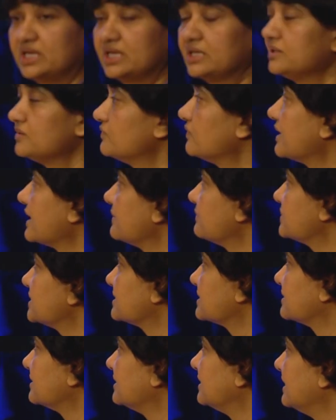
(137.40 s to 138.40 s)
kilograms,
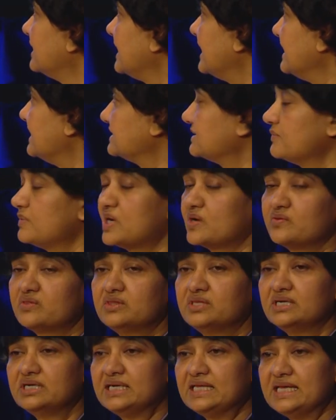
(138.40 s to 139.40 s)
he's about
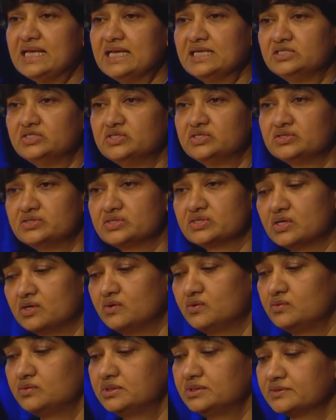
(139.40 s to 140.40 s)
thirty-eight years
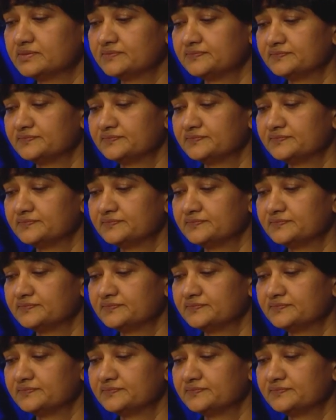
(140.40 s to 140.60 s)
old,